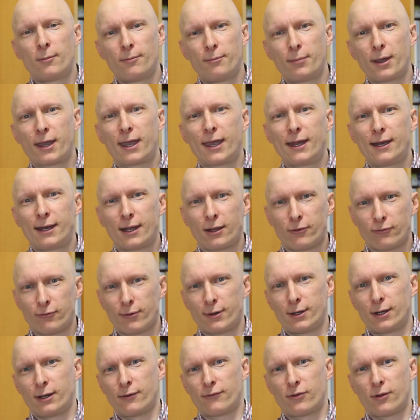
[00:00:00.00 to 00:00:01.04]
beginning
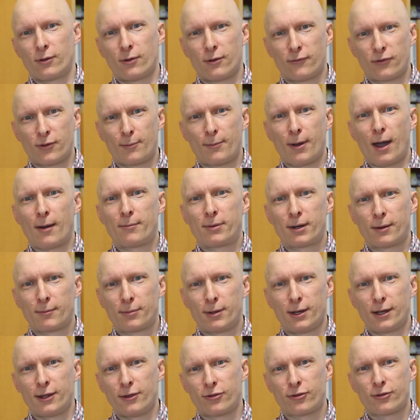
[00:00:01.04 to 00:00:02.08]
really of the public
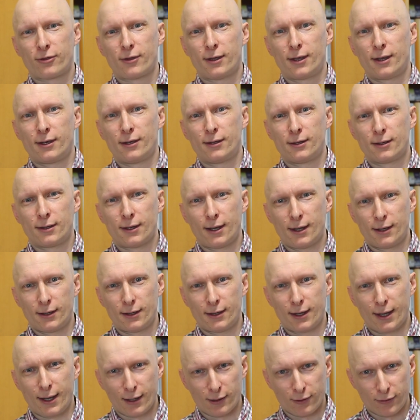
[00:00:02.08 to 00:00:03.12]
police in
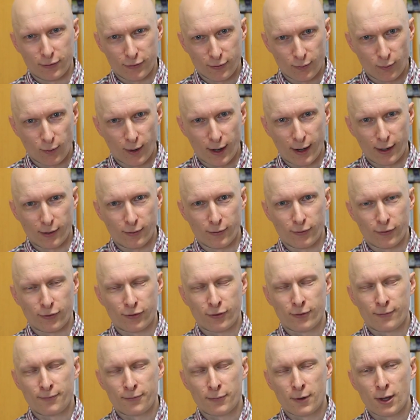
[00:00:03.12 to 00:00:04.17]
England and
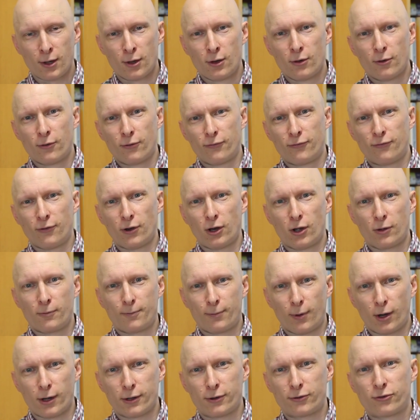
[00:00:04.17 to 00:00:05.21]
Wales, followed
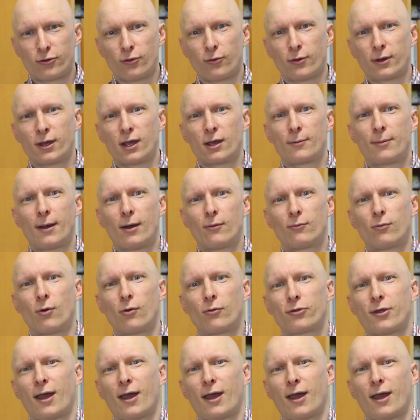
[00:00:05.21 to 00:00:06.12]
by talking about what was